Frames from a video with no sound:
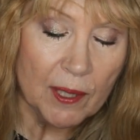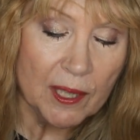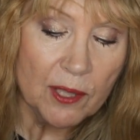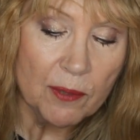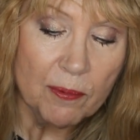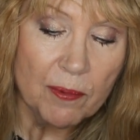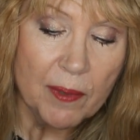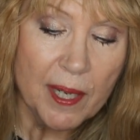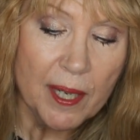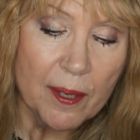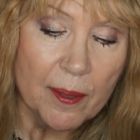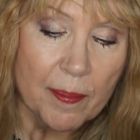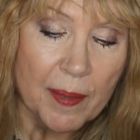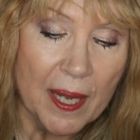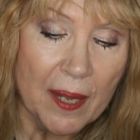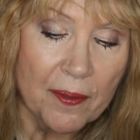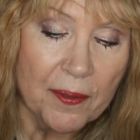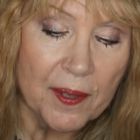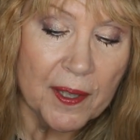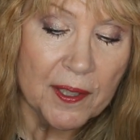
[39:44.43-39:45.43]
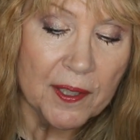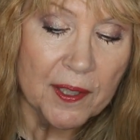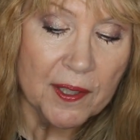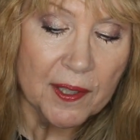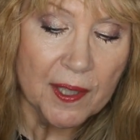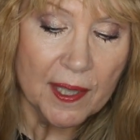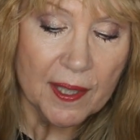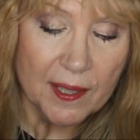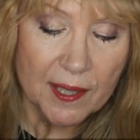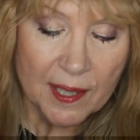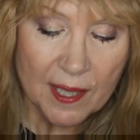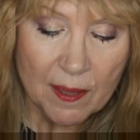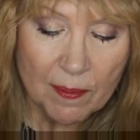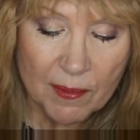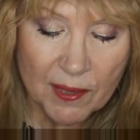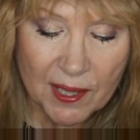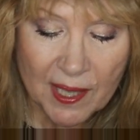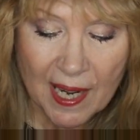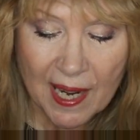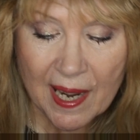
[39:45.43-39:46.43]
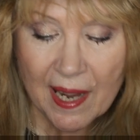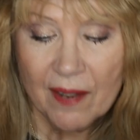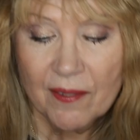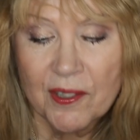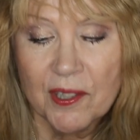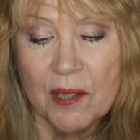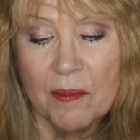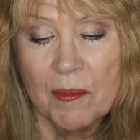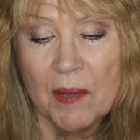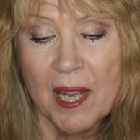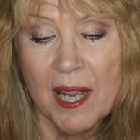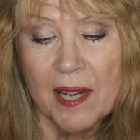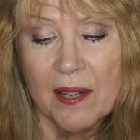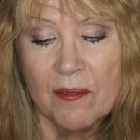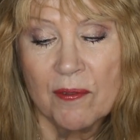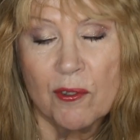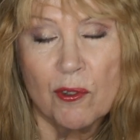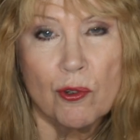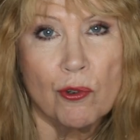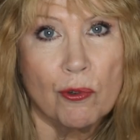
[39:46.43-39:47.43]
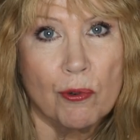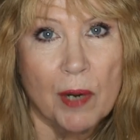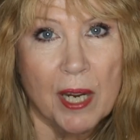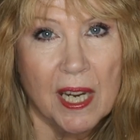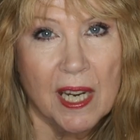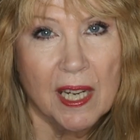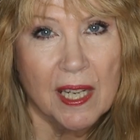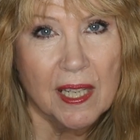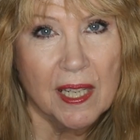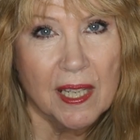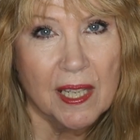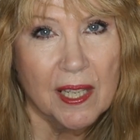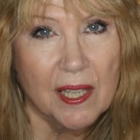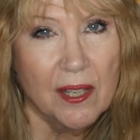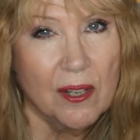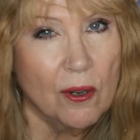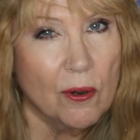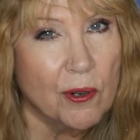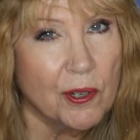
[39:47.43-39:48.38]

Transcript: what's weird about this is it seems to have some kind of grain in it